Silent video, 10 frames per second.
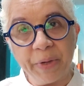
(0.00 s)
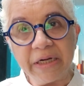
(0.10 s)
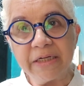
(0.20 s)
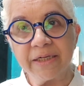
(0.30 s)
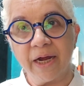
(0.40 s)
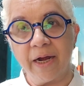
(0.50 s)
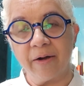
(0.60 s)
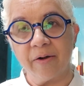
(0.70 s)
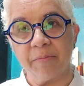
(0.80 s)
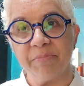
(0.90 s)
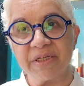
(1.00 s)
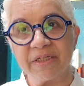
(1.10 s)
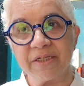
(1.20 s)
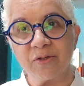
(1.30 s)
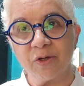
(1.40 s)
build our
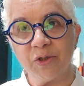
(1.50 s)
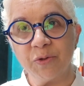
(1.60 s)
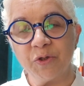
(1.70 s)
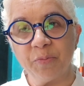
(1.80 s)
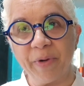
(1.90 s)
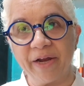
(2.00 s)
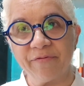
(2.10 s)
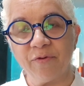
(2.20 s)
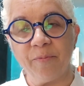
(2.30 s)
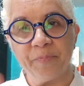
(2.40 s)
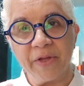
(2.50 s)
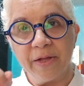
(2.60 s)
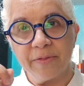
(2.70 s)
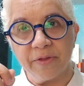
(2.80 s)
business on YouTube platform,